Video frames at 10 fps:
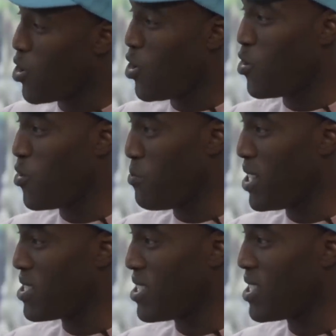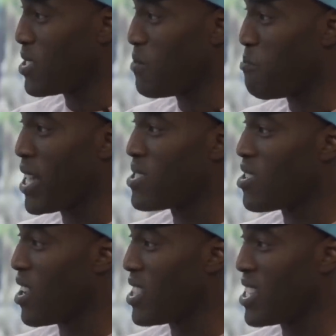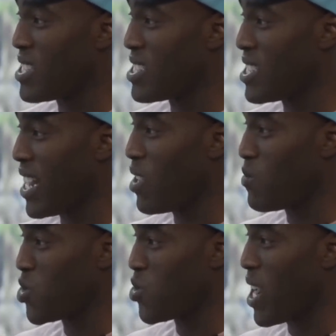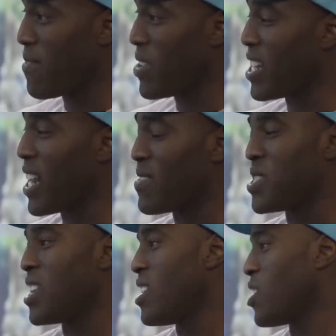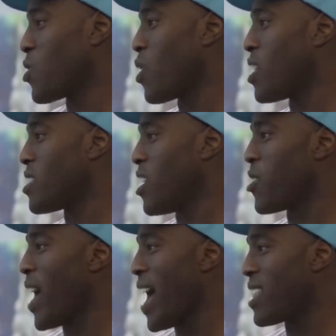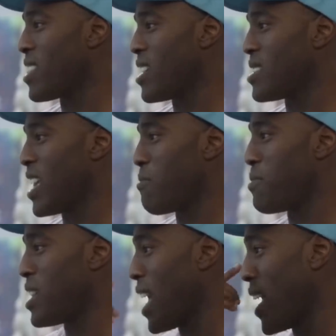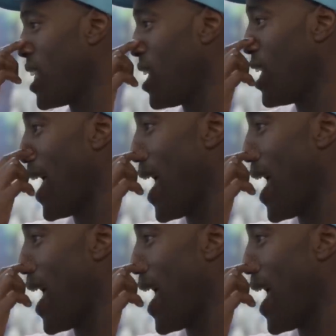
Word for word: their whole business based on the attention that he was driving. And I've yeah. seen it across other athletes that have been Nike